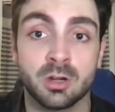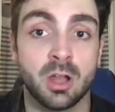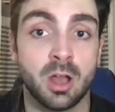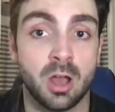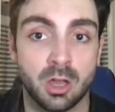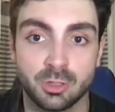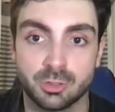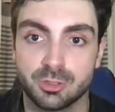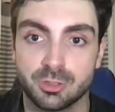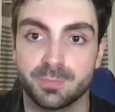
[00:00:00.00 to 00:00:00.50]

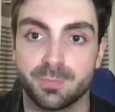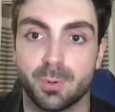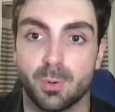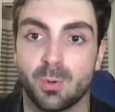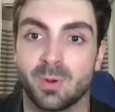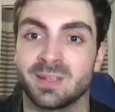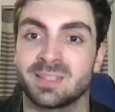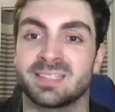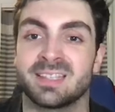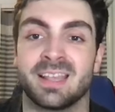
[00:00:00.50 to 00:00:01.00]
100
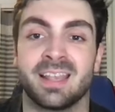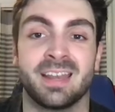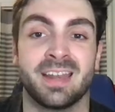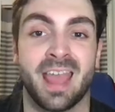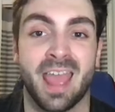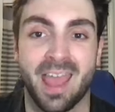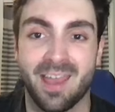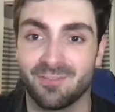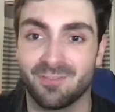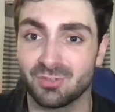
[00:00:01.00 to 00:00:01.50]
points in
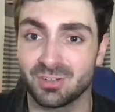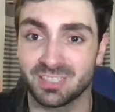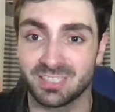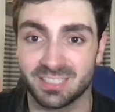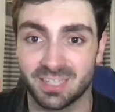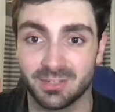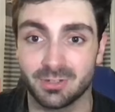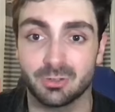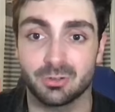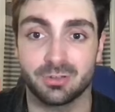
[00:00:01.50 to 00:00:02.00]
every
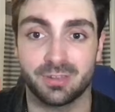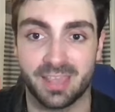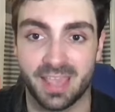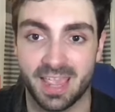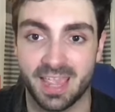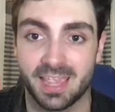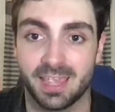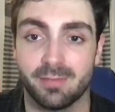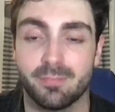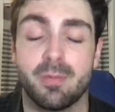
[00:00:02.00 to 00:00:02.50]
single
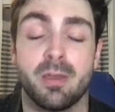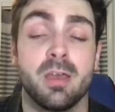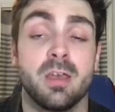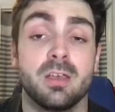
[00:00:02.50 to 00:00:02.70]
game